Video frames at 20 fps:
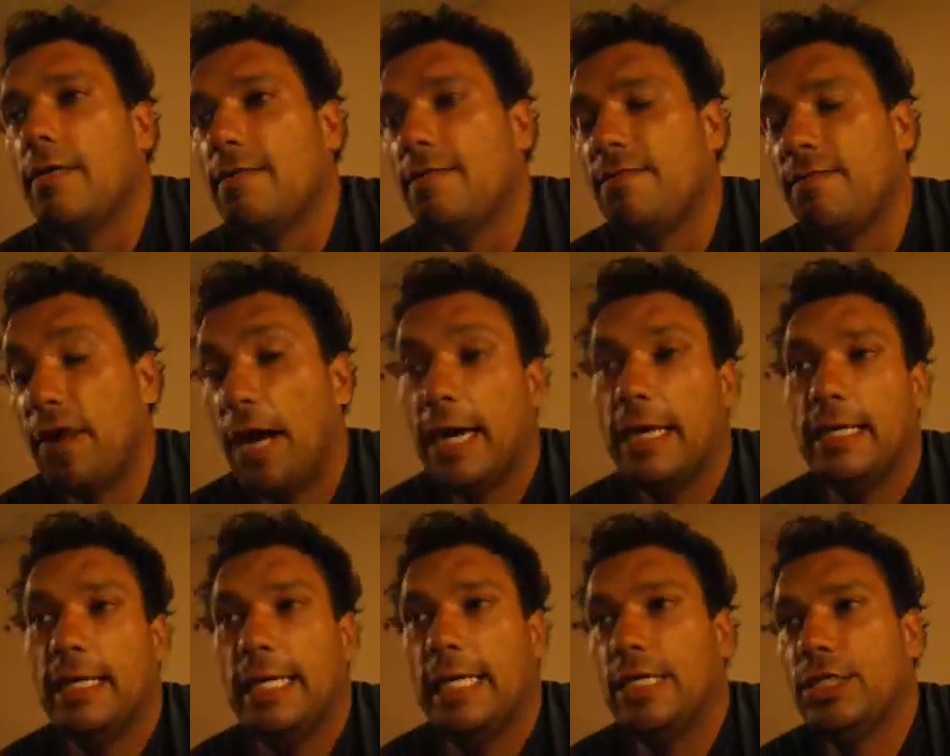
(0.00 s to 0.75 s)

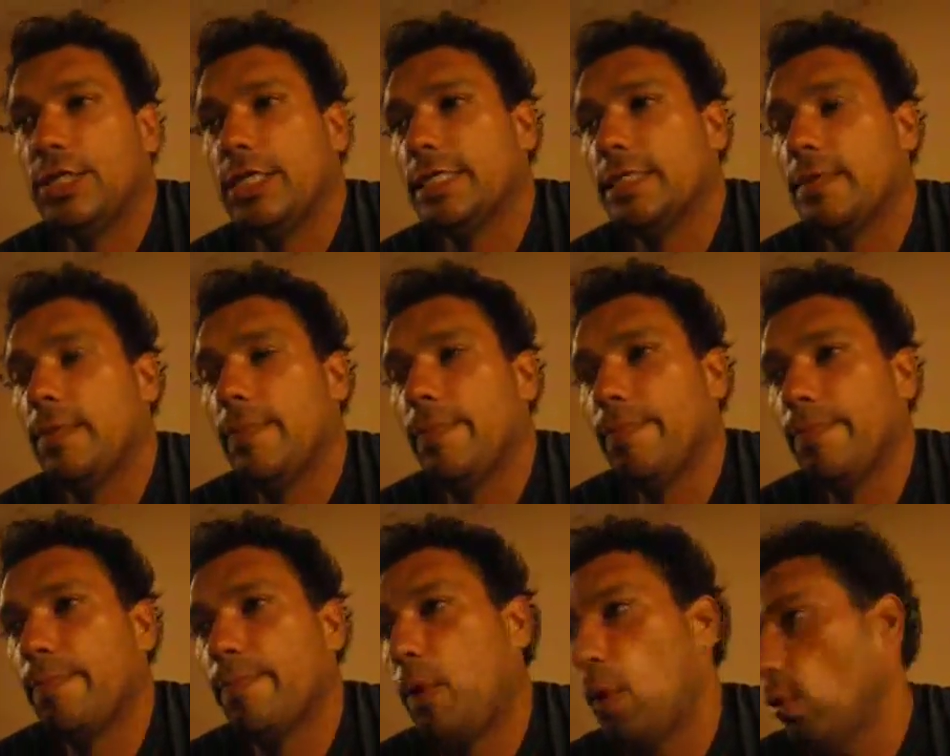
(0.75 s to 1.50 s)
finally he just
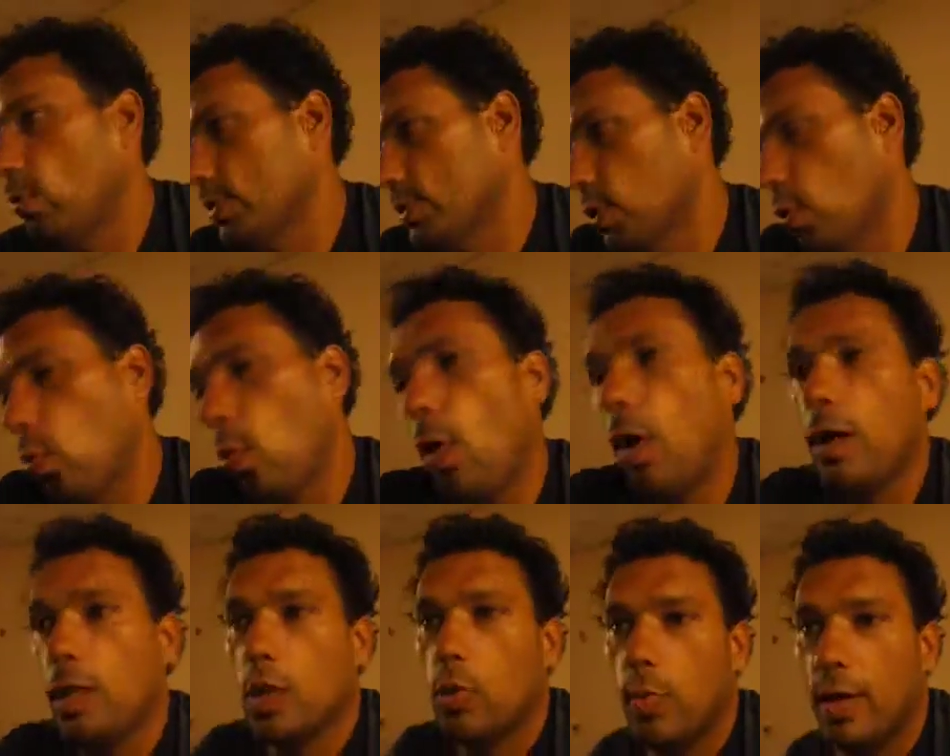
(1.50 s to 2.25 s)
pulls a
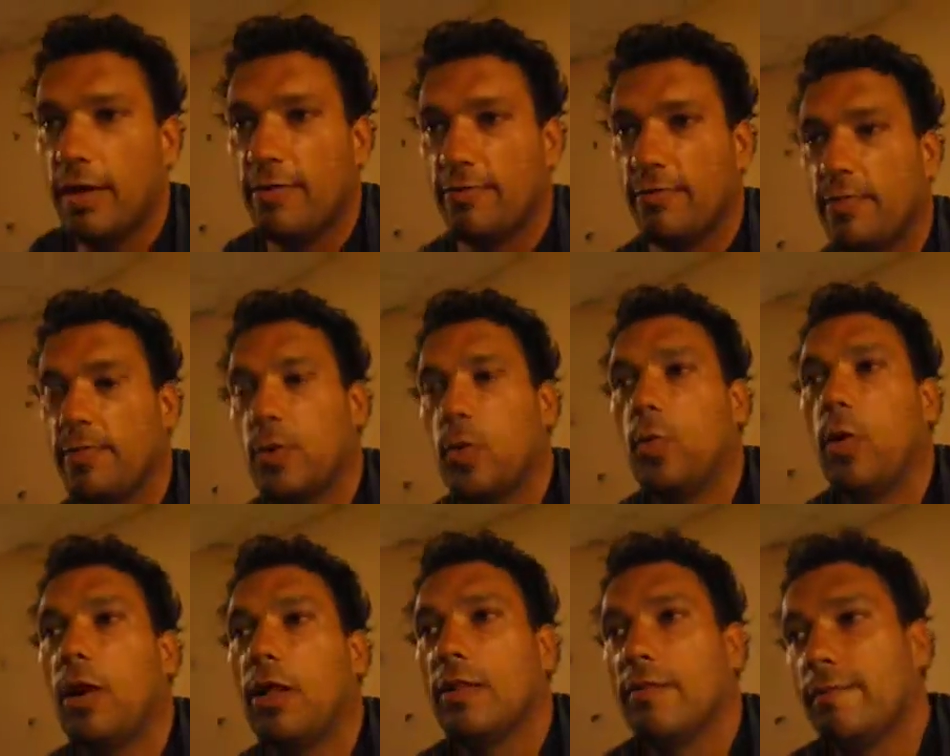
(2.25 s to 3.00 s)
wall away from the
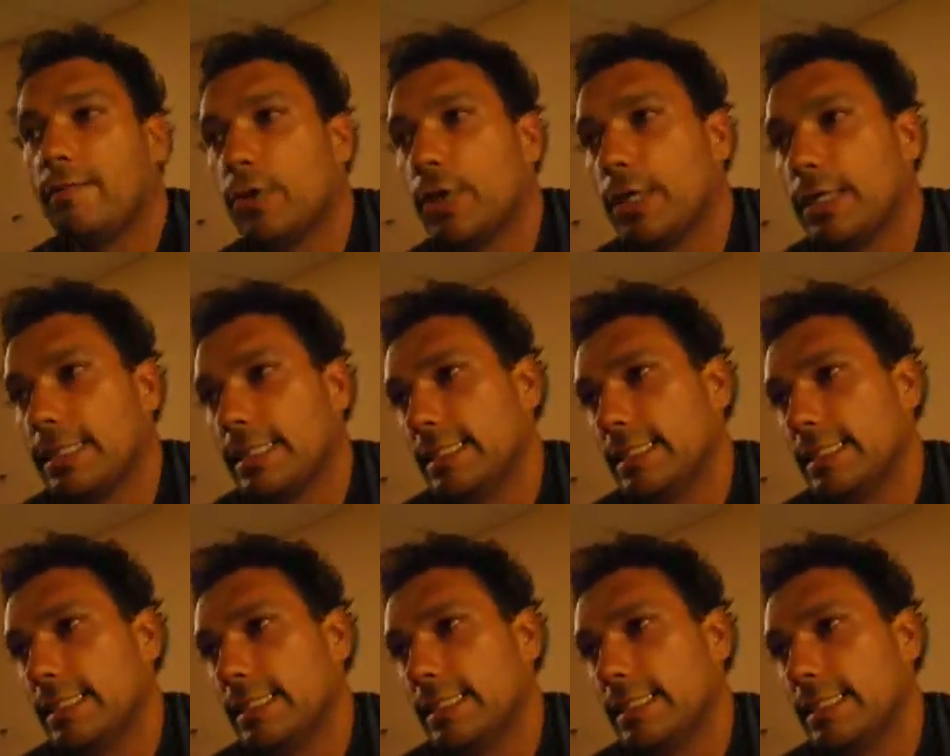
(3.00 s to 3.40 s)
wall of books,